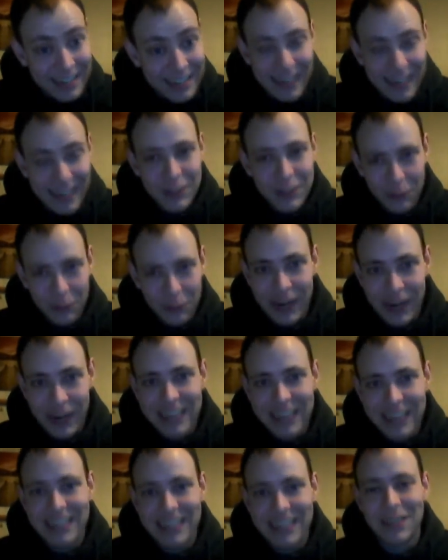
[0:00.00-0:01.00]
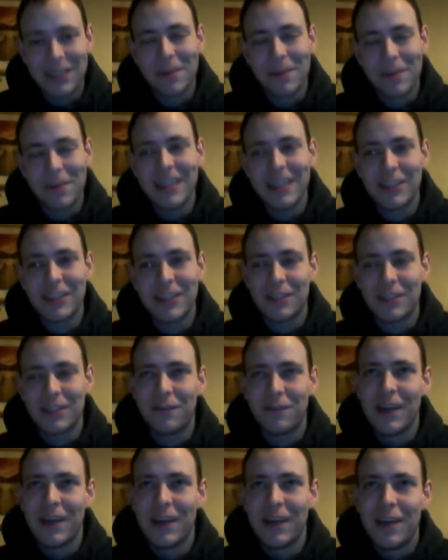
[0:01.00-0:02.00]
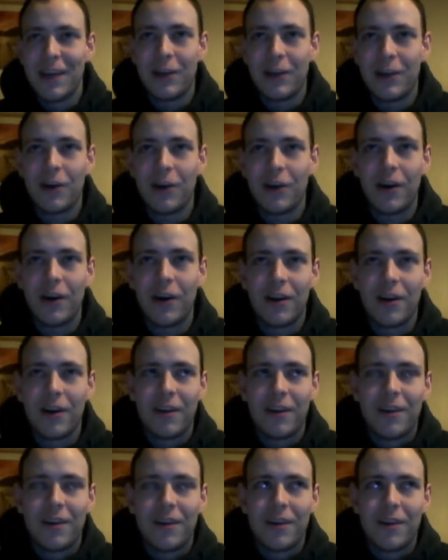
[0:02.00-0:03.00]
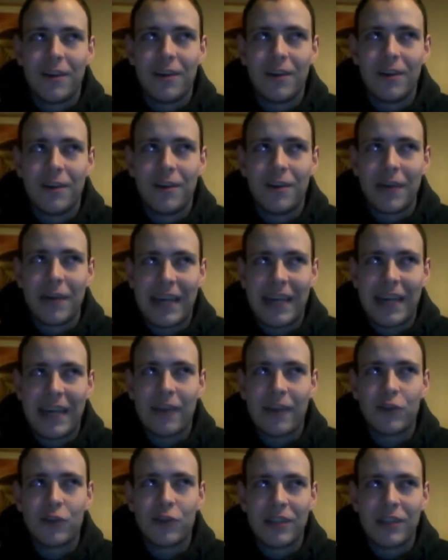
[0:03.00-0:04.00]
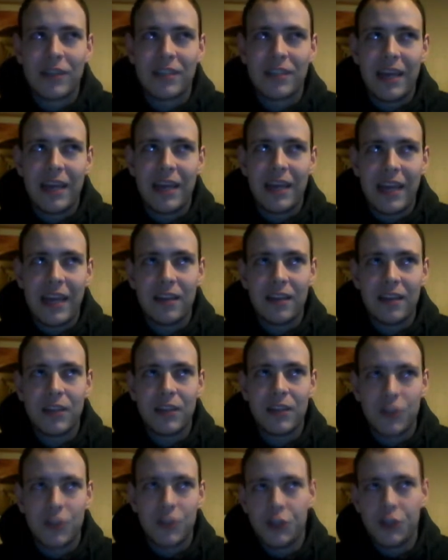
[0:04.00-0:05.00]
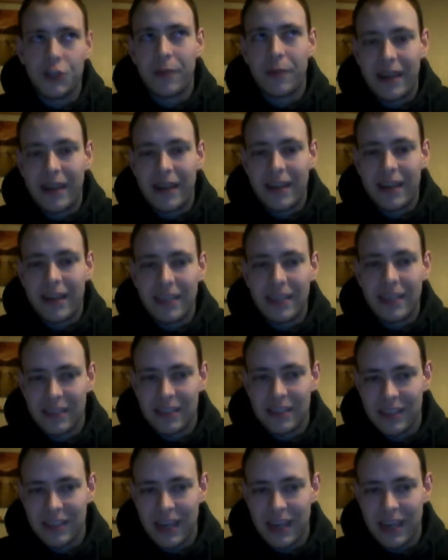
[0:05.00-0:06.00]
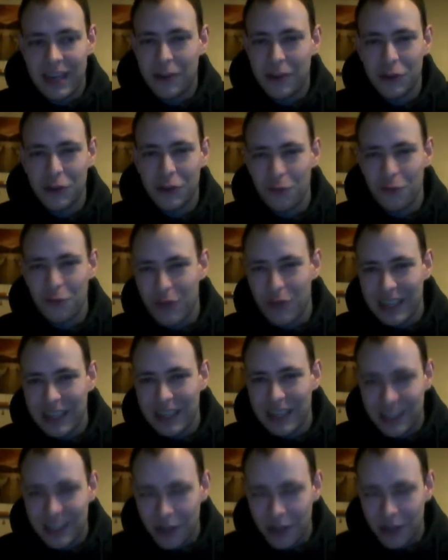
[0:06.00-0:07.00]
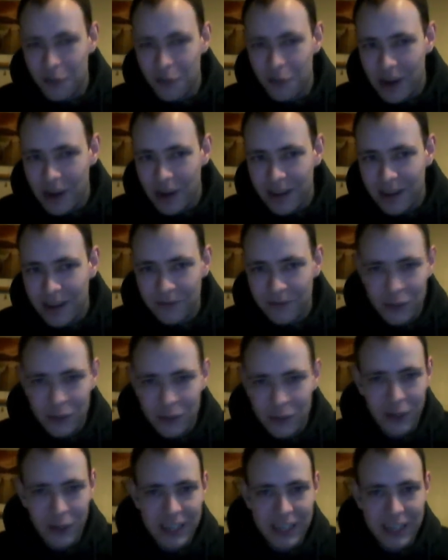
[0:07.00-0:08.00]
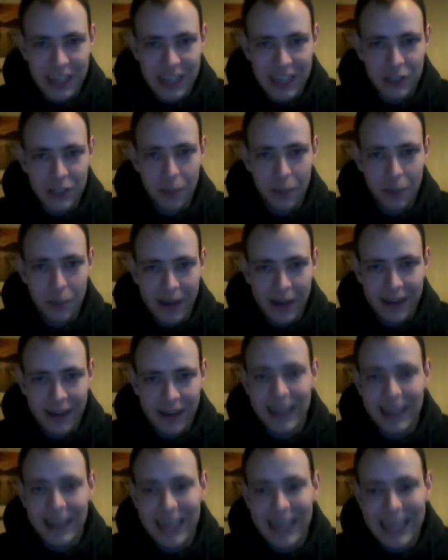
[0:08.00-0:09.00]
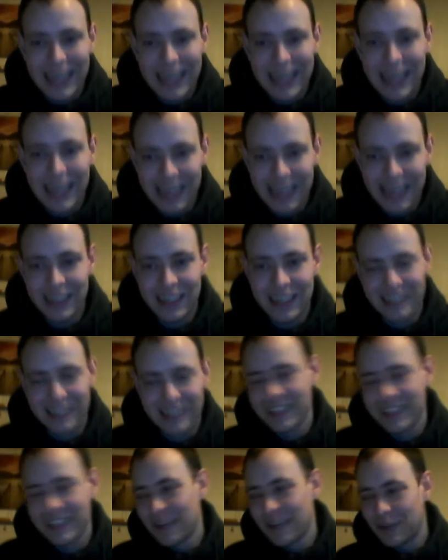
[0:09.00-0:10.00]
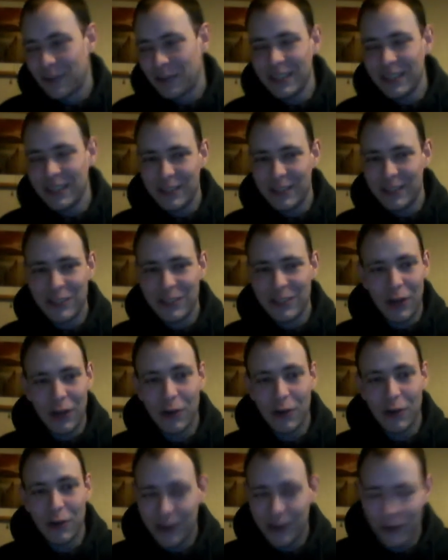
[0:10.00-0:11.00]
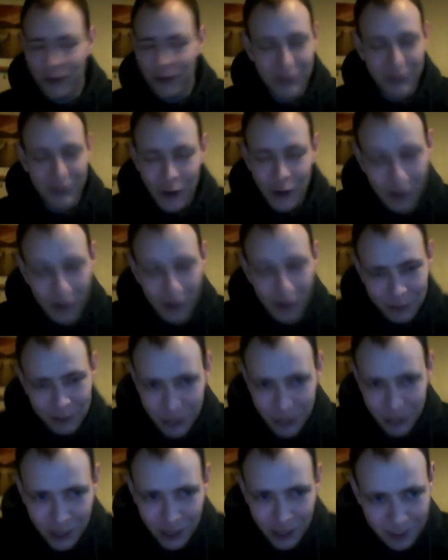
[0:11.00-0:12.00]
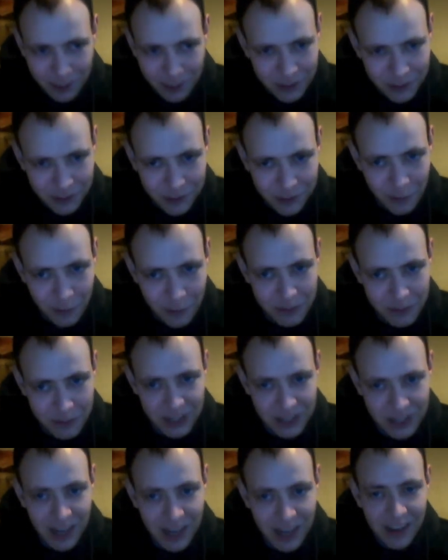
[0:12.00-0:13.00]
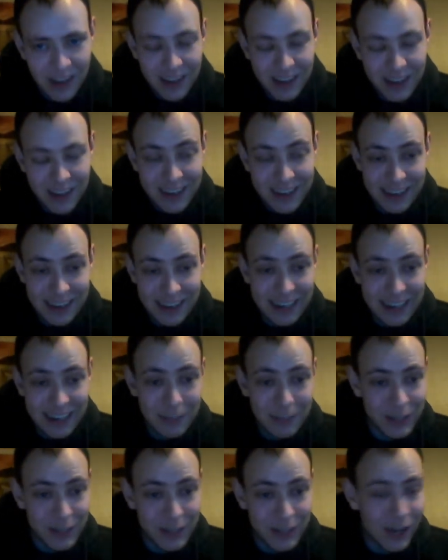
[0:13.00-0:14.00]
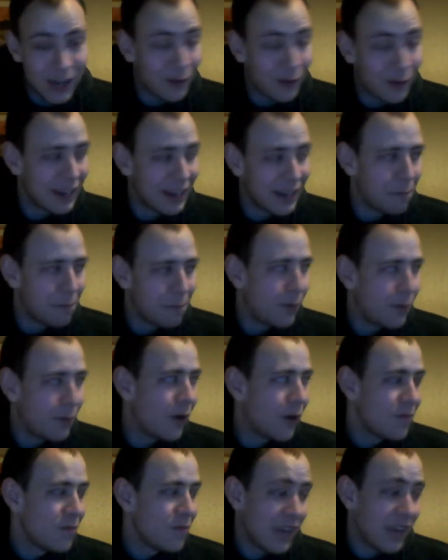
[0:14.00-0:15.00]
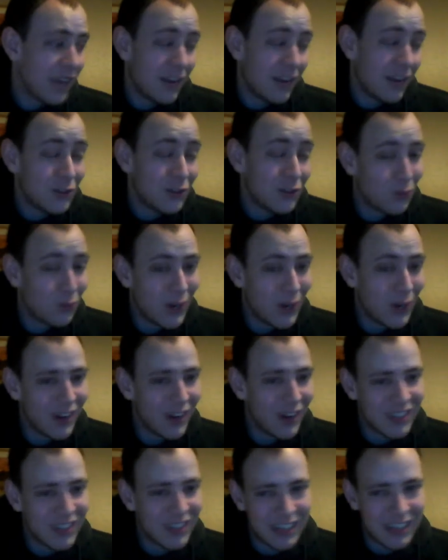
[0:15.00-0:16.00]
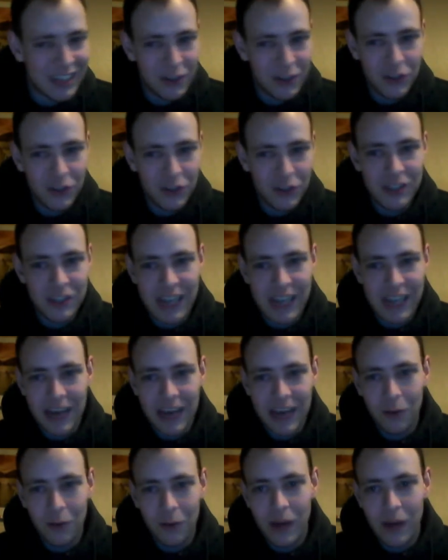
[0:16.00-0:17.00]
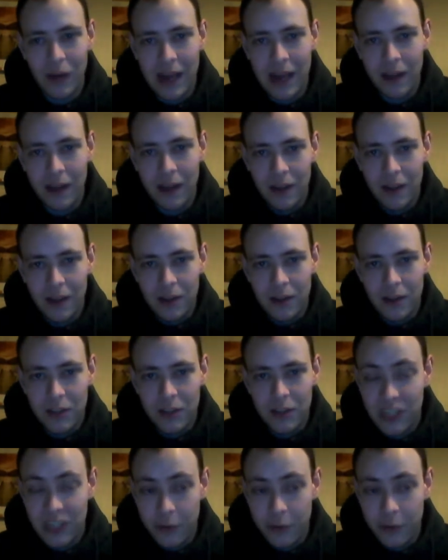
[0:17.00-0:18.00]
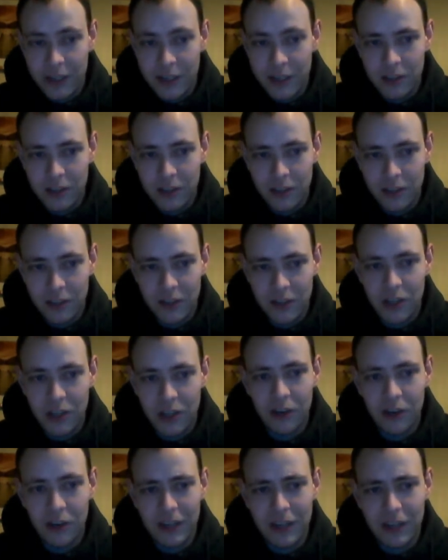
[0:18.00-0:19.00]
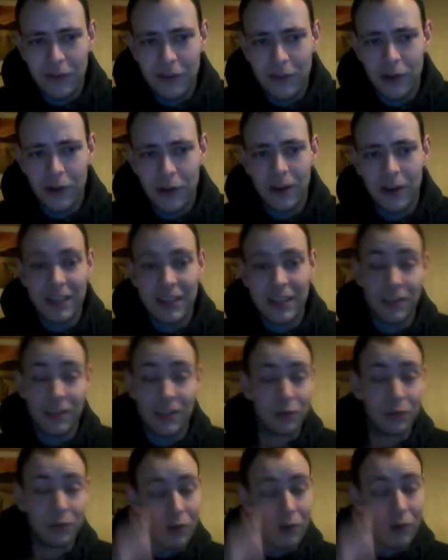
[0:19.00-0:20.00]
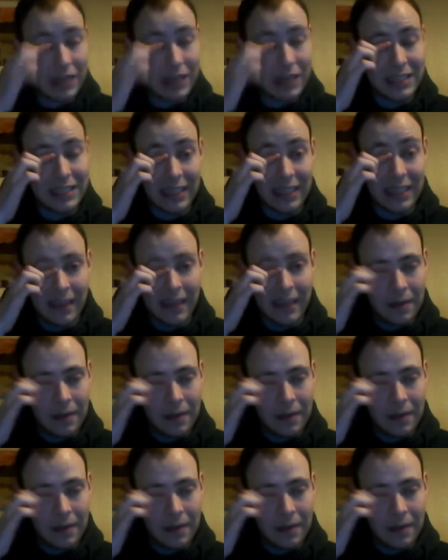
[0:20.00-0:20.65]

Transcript: That's the way he says Japanese, because if you go, I cannot translate English to Japanese, it doesn't really sound right, so he said Japan ease. If you listen to the song, you'll know what I'm talking about. It sounds very bizarre, and it is bizarre really, but it just works, and it doesn't take away the seriousness of the song, even though it sounds quite silly.